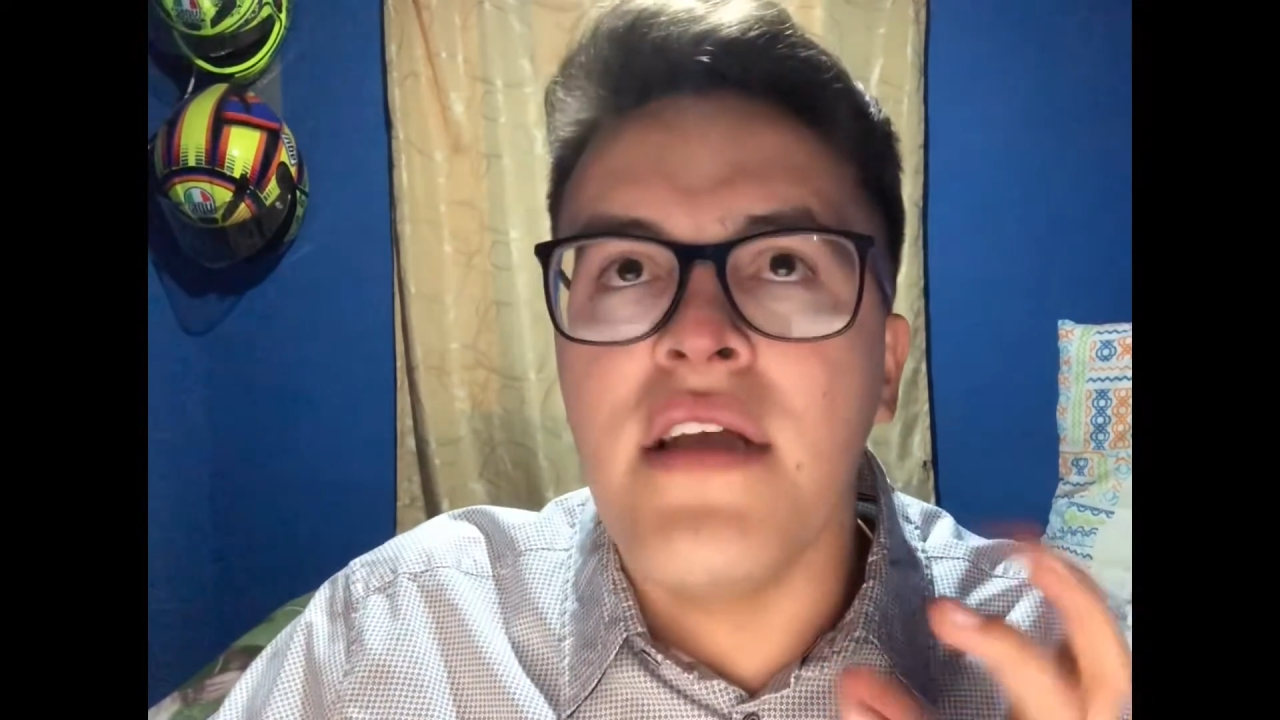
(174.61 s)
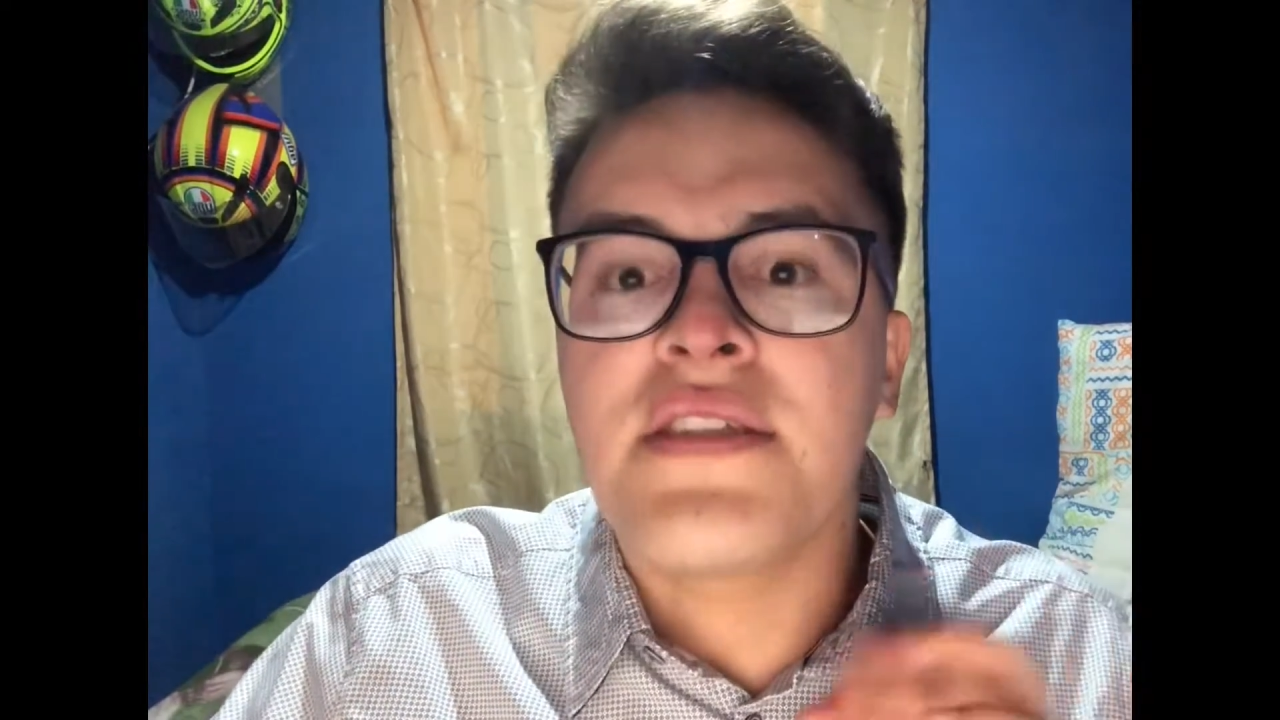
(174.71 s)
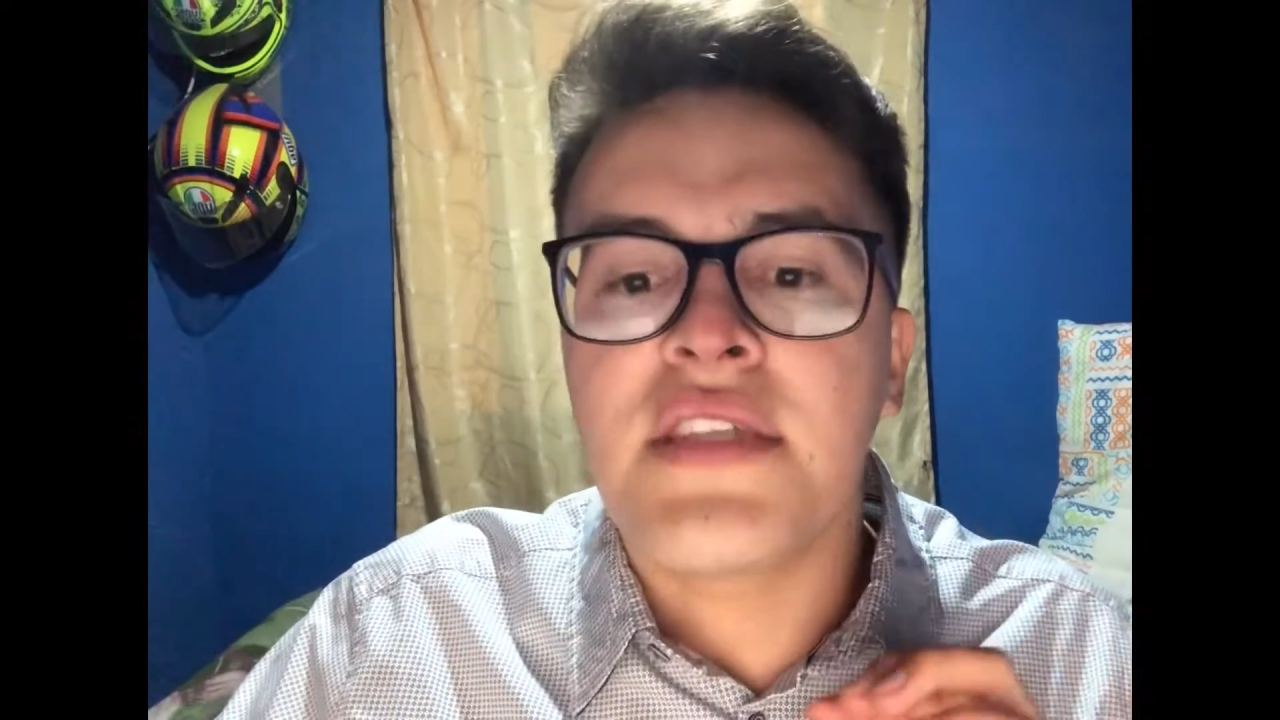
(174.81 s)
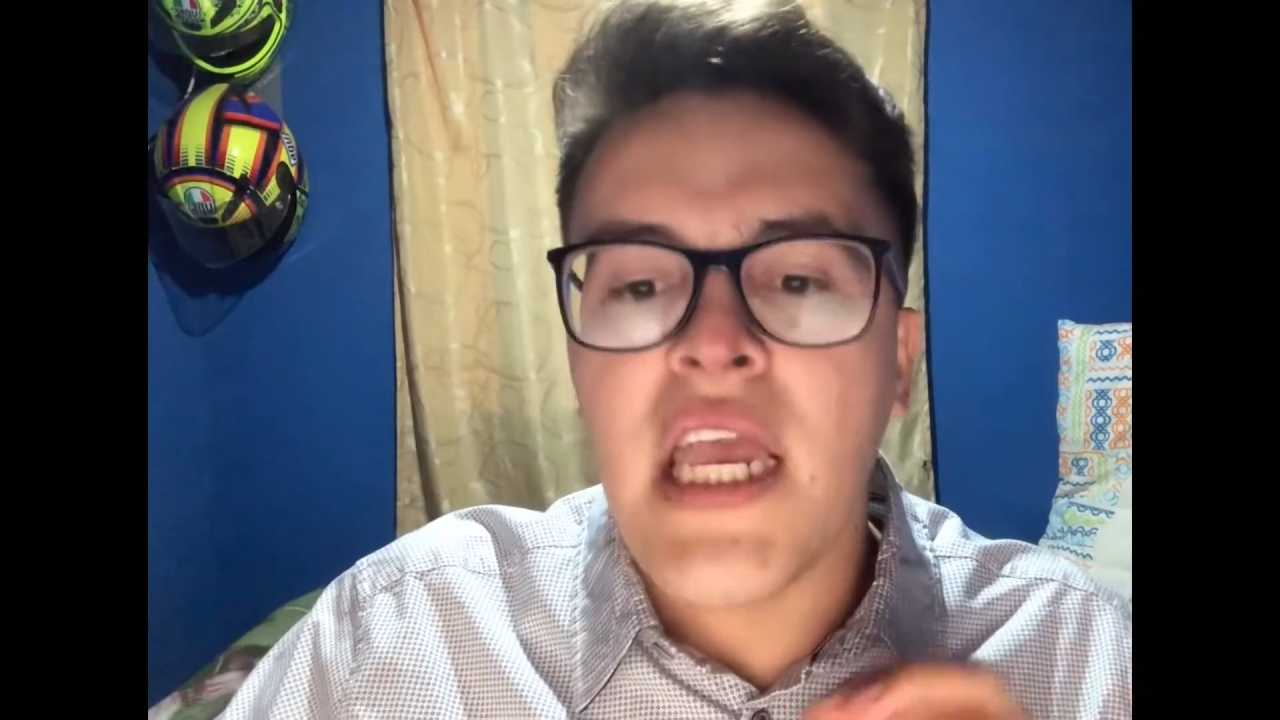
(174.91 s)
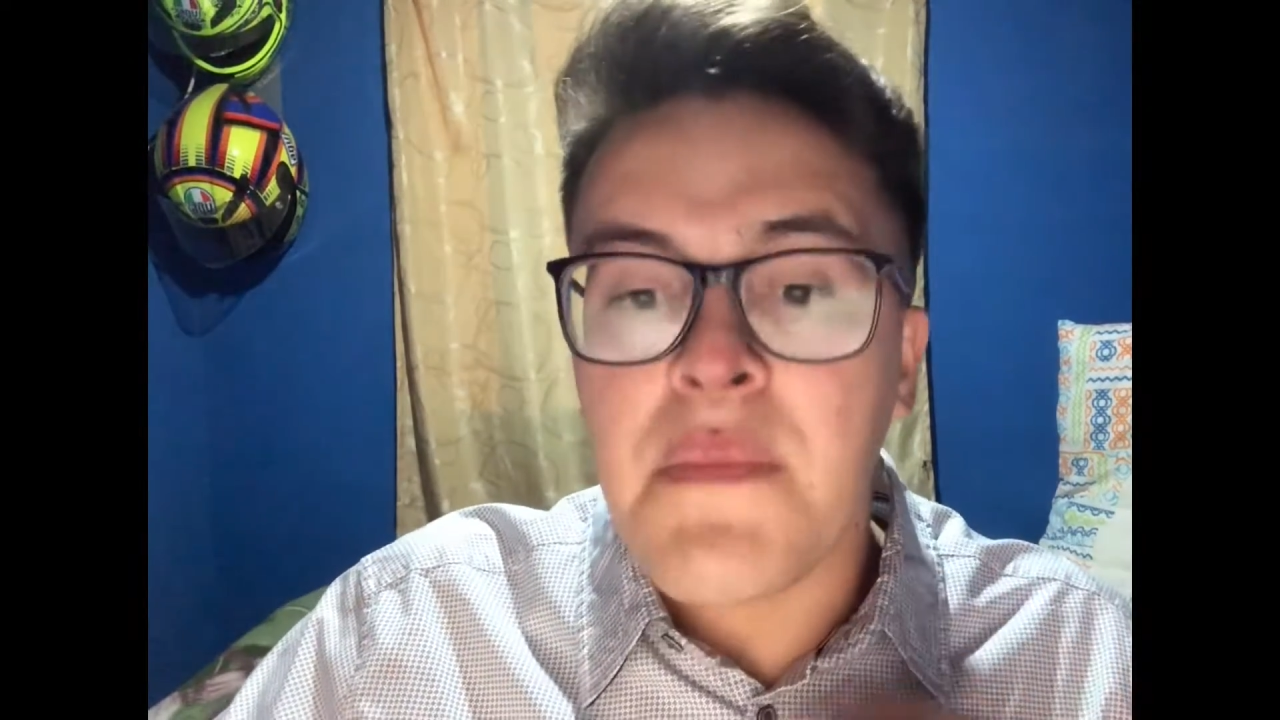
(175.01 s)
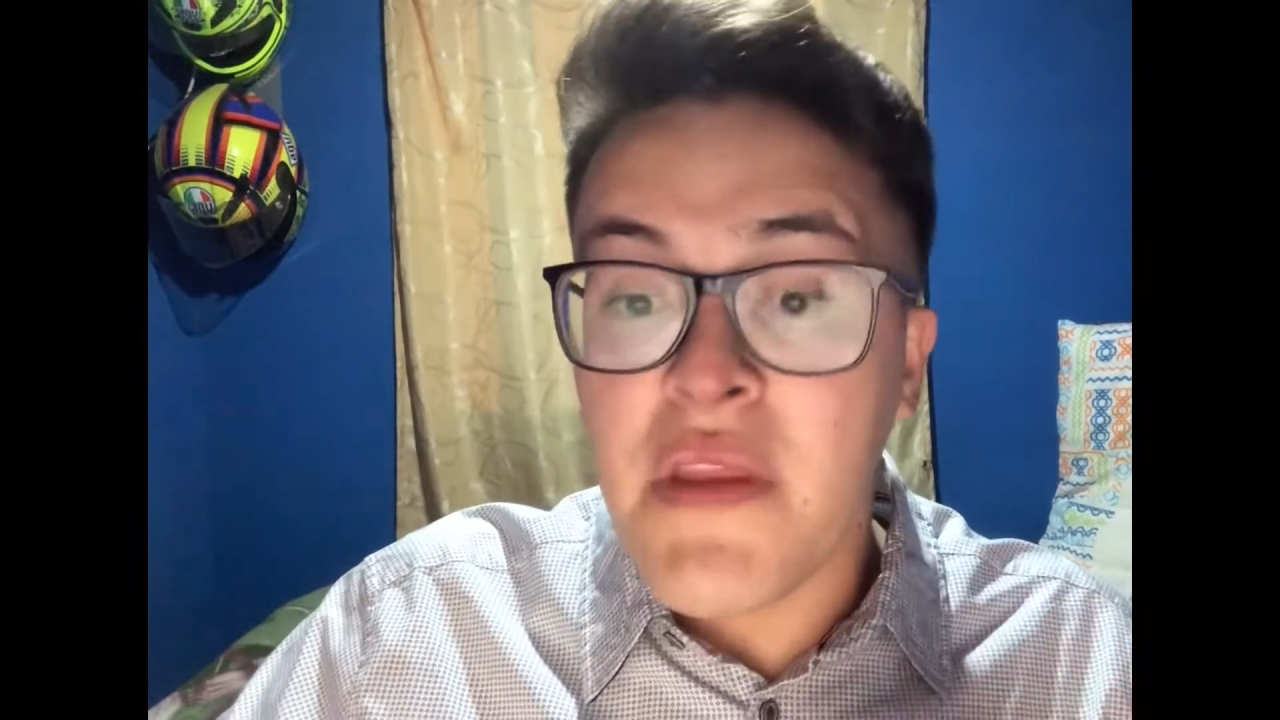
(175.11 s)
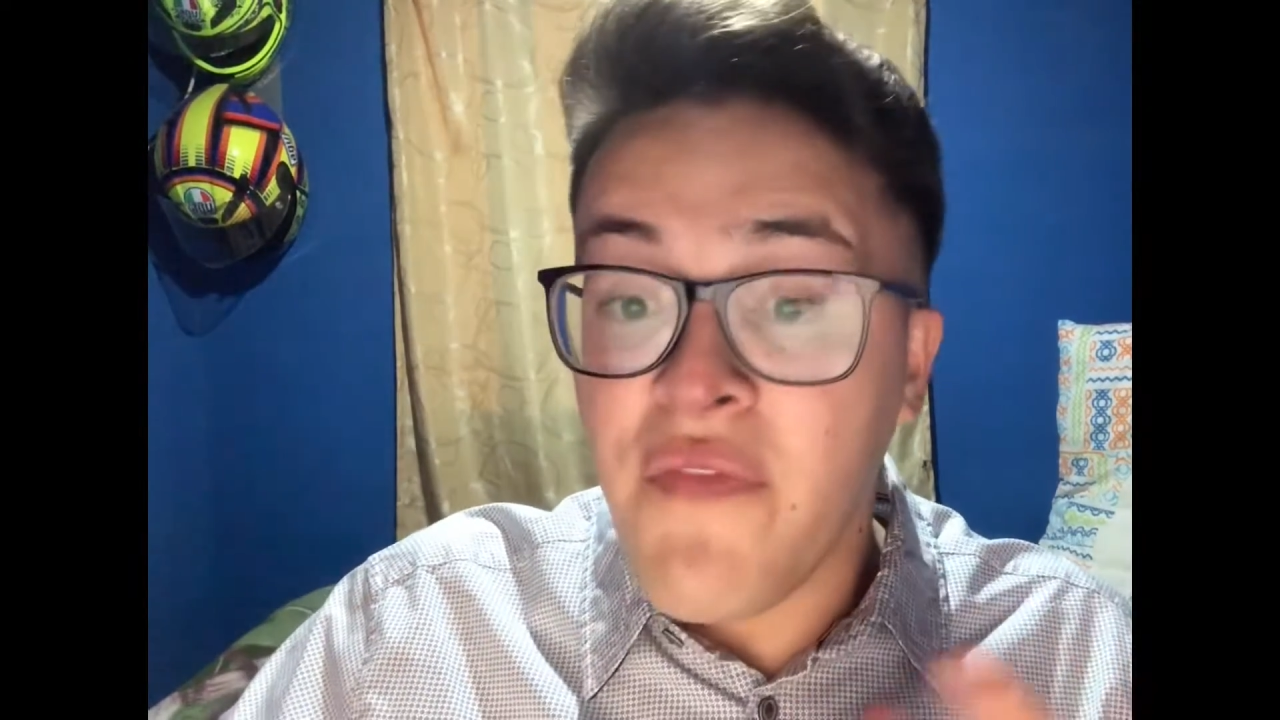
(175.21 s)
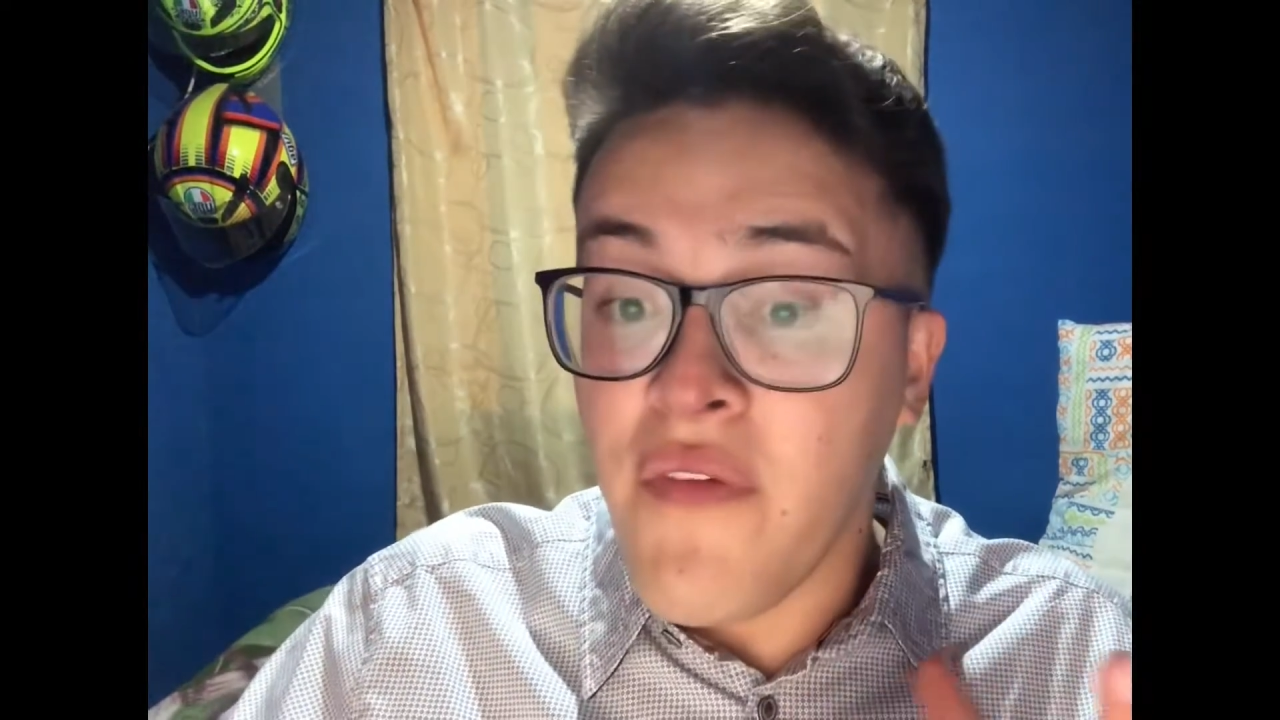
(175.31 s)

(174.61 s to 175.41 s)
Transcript: statement